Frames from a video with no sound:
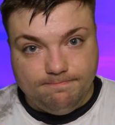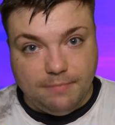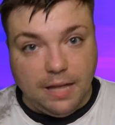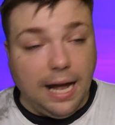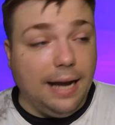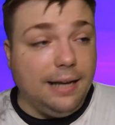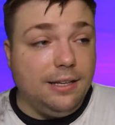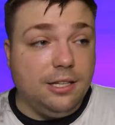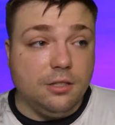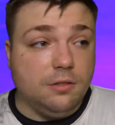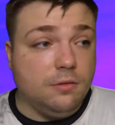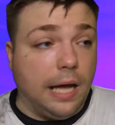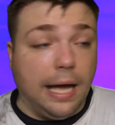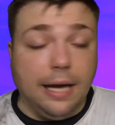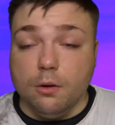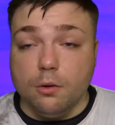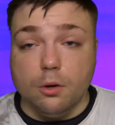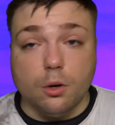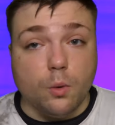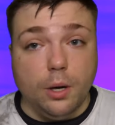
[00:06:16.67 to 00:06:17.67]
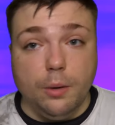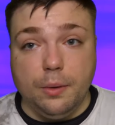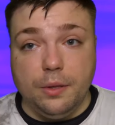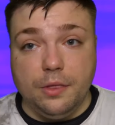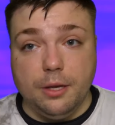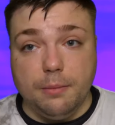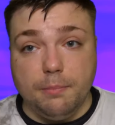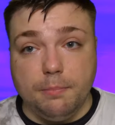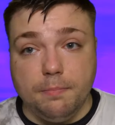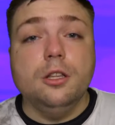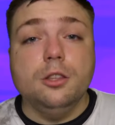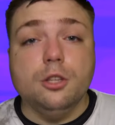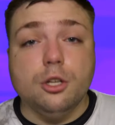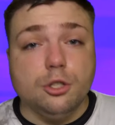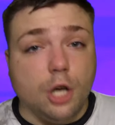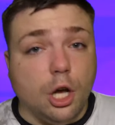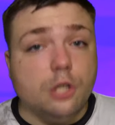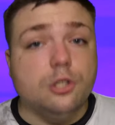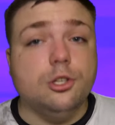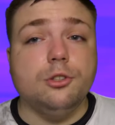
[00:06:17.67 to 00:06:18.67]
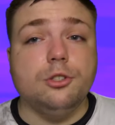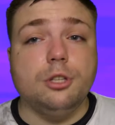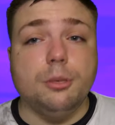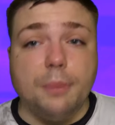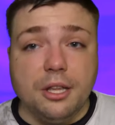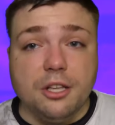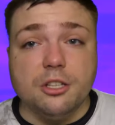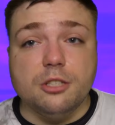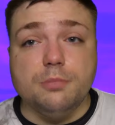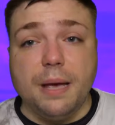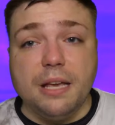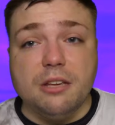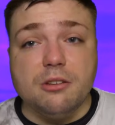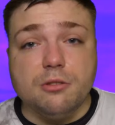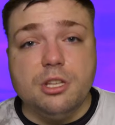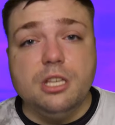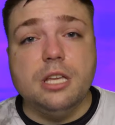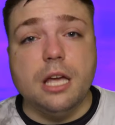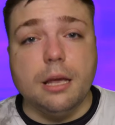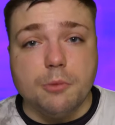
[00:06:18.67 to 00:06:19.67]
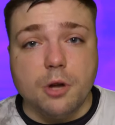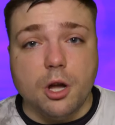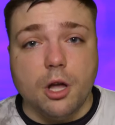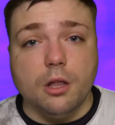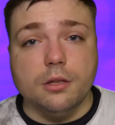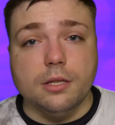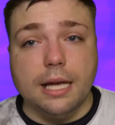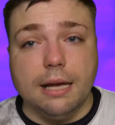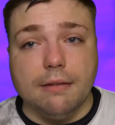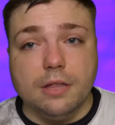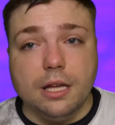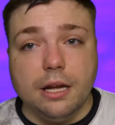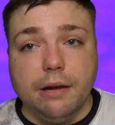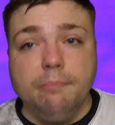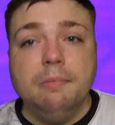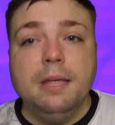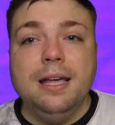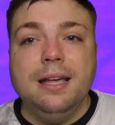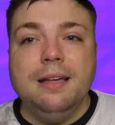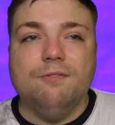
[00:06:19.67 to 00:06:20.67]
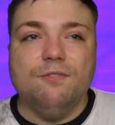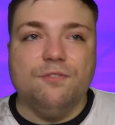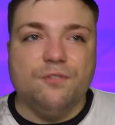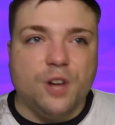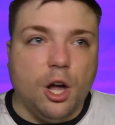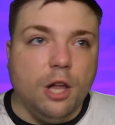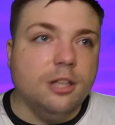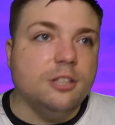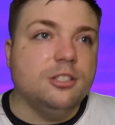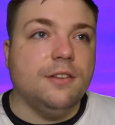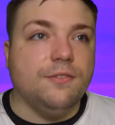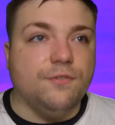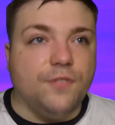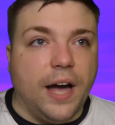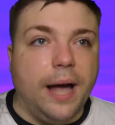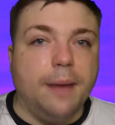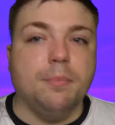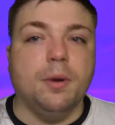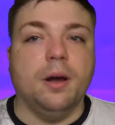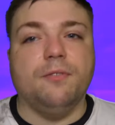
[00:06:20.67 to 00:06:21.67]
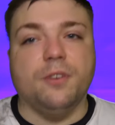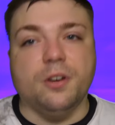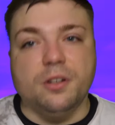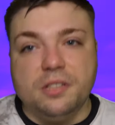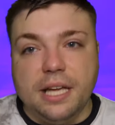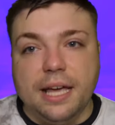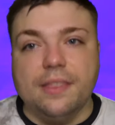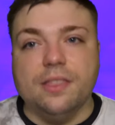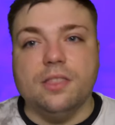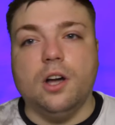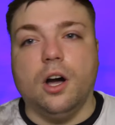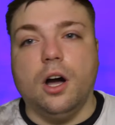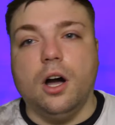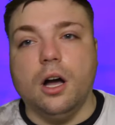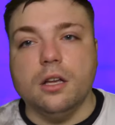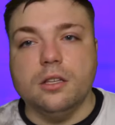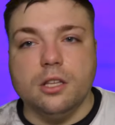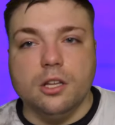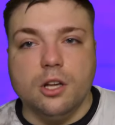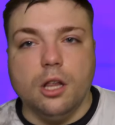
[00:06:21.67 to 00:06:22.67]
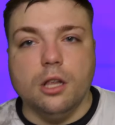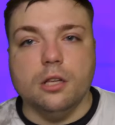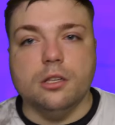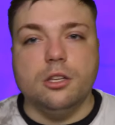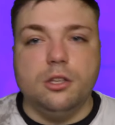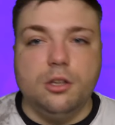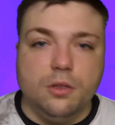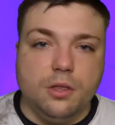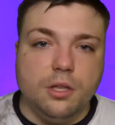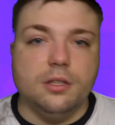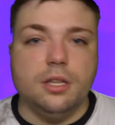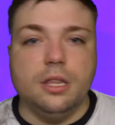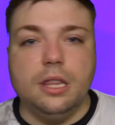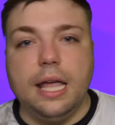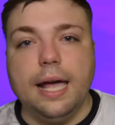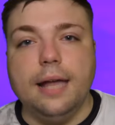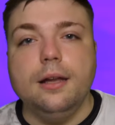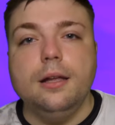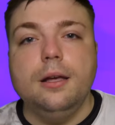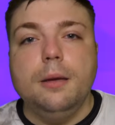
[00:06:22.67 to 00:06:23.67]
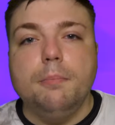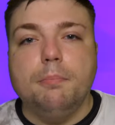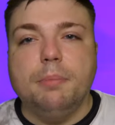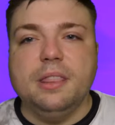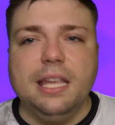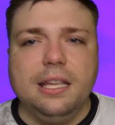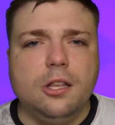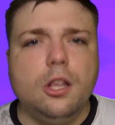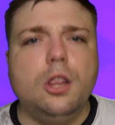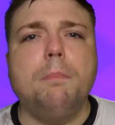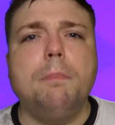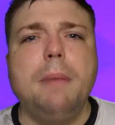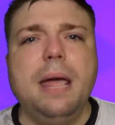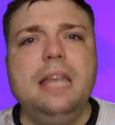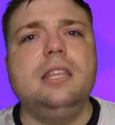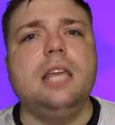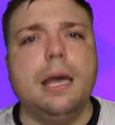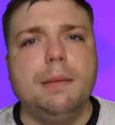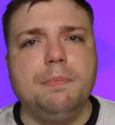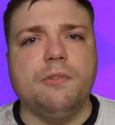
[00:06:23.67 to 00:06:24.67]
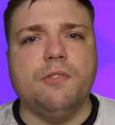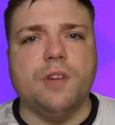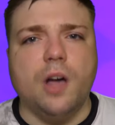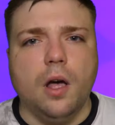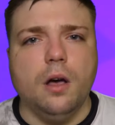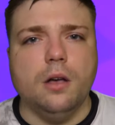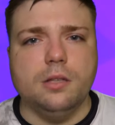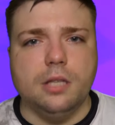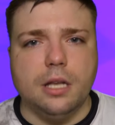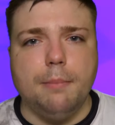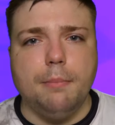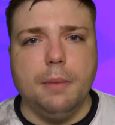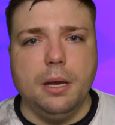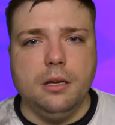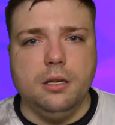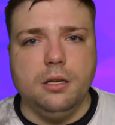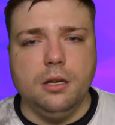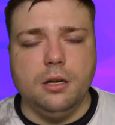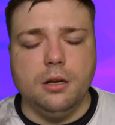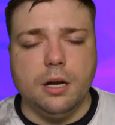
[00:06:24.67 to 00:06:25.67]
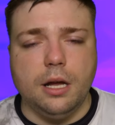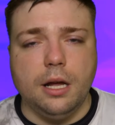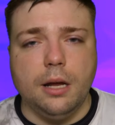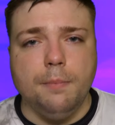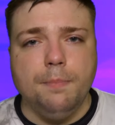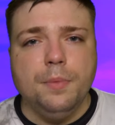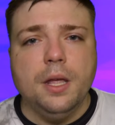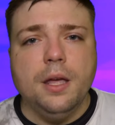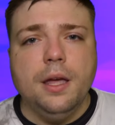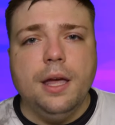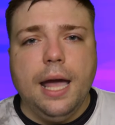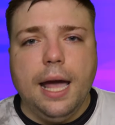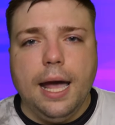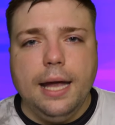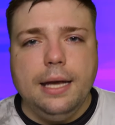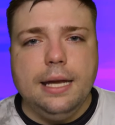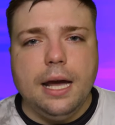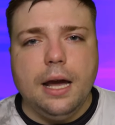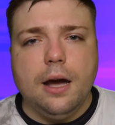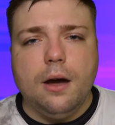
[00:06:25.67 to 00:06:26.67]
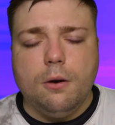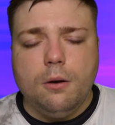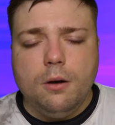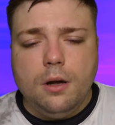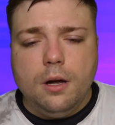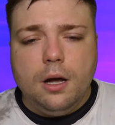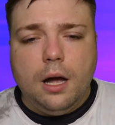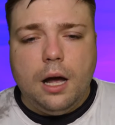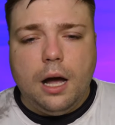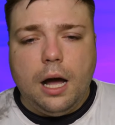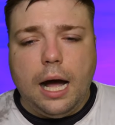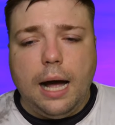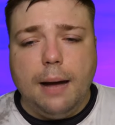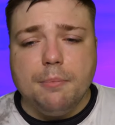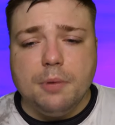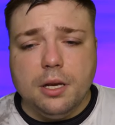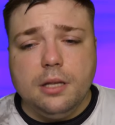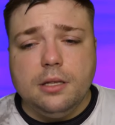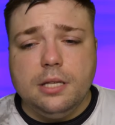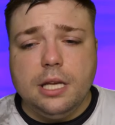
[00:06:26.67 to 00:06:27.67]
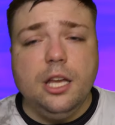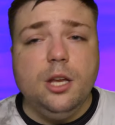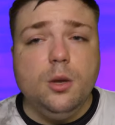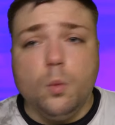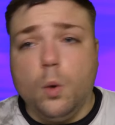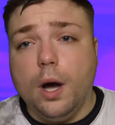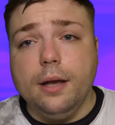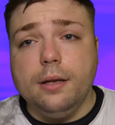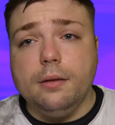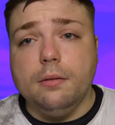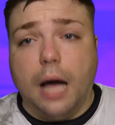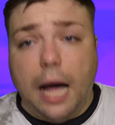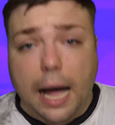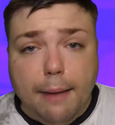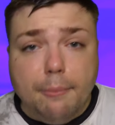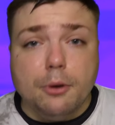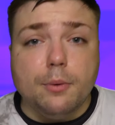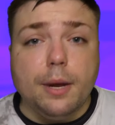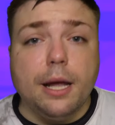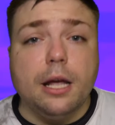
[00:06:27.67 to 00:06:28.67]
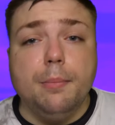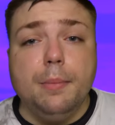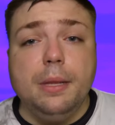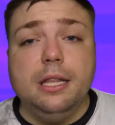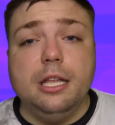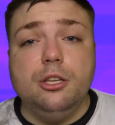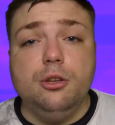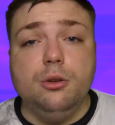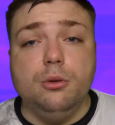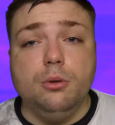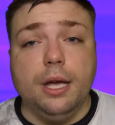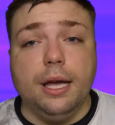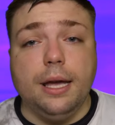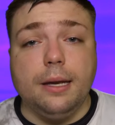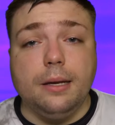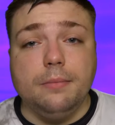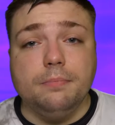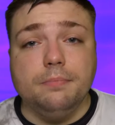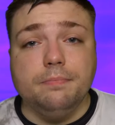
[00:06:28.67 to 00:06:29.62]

I don't agree with them. There's also some other specialty type collars out there. Collars that vibrate for deaf dogs and collars that do this and that. But these are the main type of collars that I'm mentioning today. And now I'm going to tell you what I would recommend that you get.